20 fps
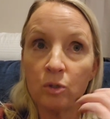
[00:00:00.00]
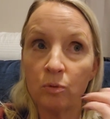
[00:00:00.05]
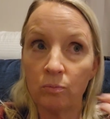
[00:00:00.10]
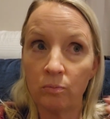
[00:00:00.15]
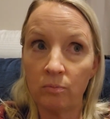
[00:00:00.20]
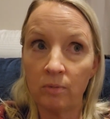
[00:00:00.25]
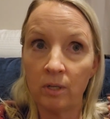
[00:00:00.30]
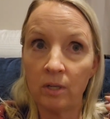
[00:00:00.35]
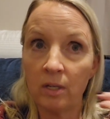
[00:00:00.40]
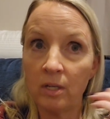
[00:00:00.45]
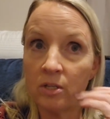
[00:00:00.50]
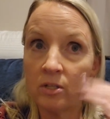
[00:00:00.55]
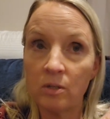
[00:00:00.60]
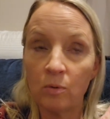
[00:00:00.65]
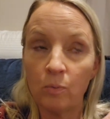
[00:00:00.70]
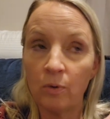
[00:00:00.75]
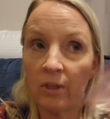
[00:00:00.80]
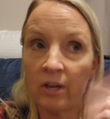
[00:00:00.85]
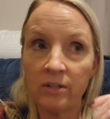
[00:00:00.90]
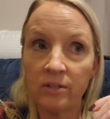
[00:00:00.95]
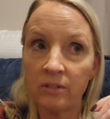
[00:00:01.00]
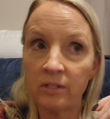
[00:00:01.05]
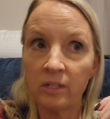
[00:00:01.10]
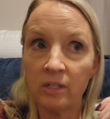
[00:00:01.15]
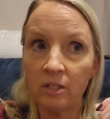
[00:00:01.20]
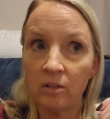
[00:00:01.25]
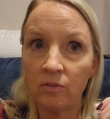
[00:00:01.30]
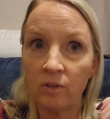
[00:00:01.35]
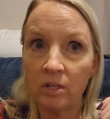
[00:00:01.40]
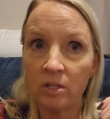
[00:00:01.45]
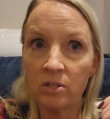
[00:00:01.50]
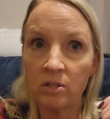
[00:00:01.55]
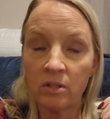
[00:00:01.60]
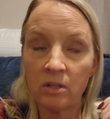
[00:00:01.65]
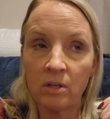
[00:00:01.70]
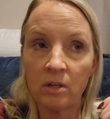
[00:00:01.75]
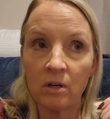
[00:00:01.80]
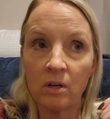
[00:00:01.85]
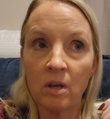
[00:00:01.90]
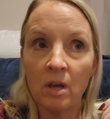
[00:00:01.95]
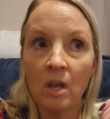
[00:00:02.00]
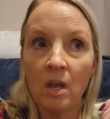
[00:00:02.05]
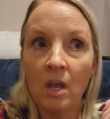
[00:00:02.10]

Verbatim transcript: And, and he said, well, that's the end of us then.